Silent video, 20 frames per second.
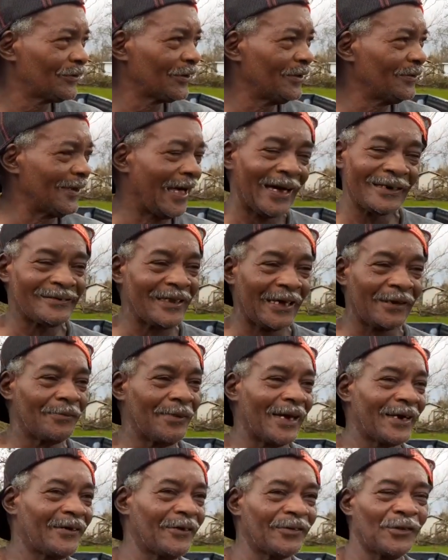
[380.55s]
see, and I take it
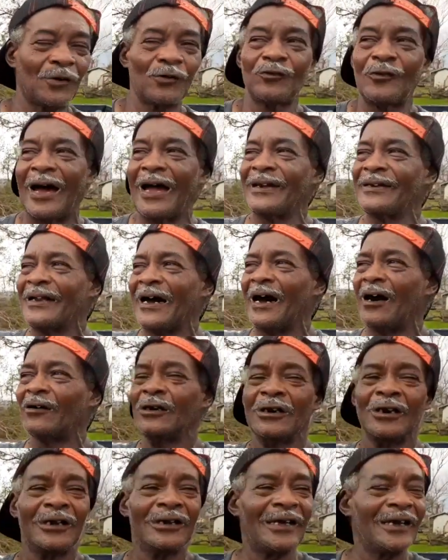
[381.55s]
back, because right now,
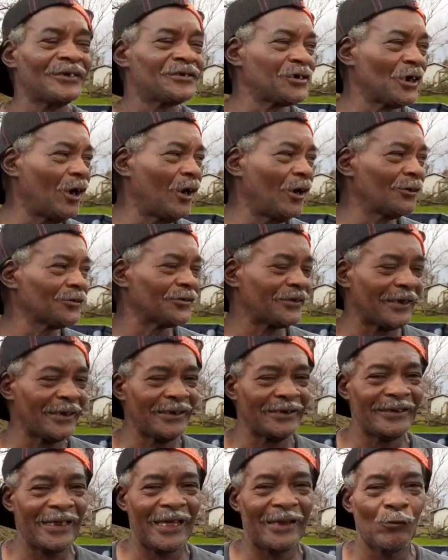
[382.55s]
Lake Charles
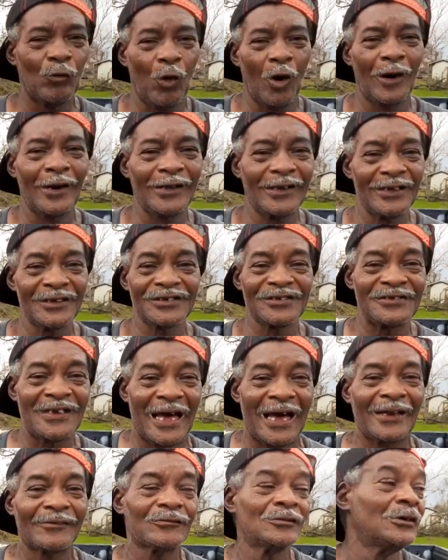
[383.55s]
said their water is
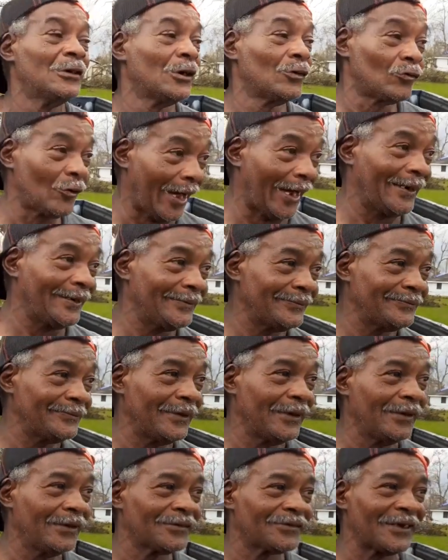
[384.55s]
not right.
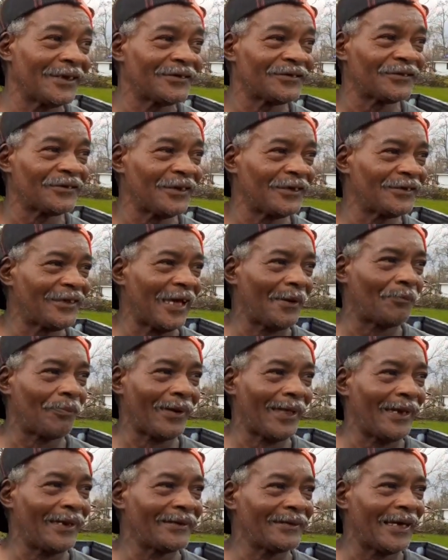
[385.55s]
Since that
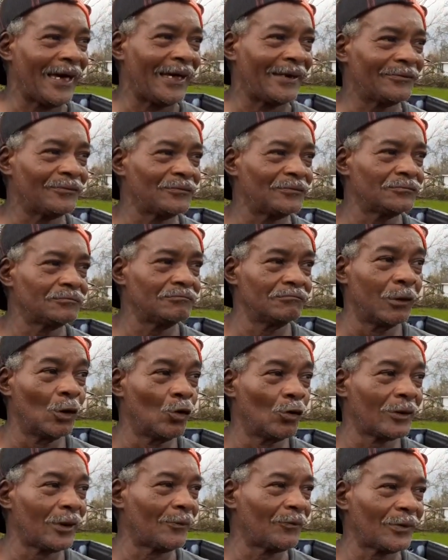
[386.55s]
plant got
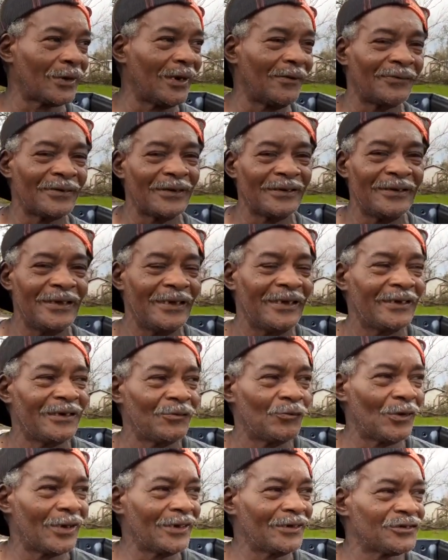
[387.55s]
blowed up, whatever they did, they
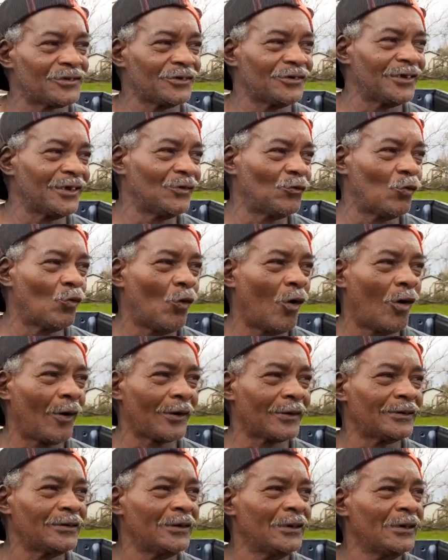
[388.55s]
went into the
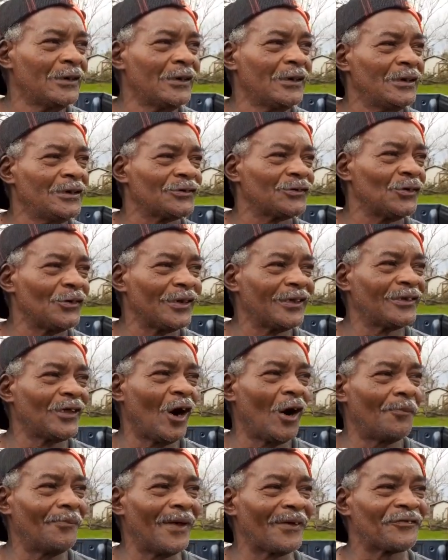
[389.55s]
water, so it is
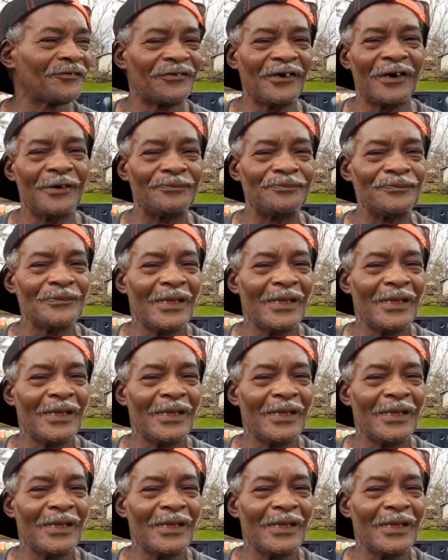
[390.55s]
all messed up.